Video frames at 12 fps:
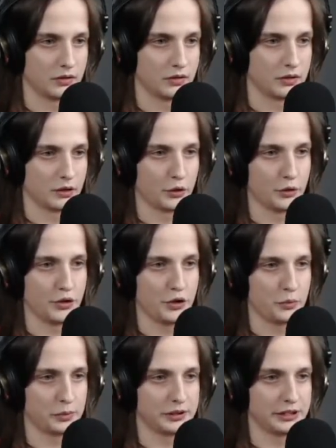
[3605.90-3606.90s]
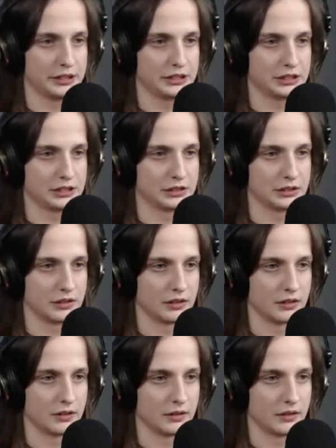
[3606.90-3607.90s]
Could you please...
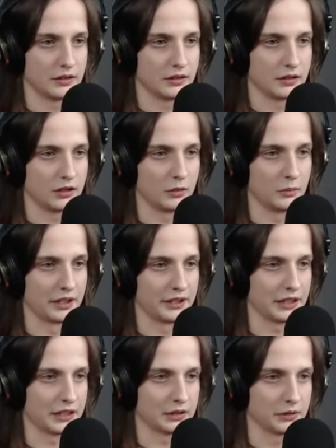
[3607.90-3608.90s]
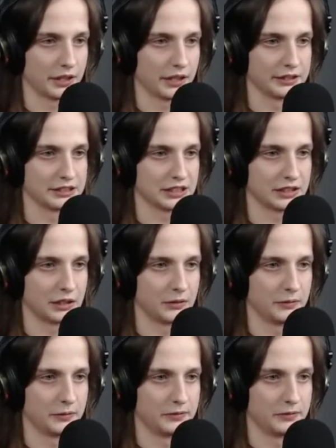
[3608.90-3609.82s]
Oh my god, okay. Is that enough?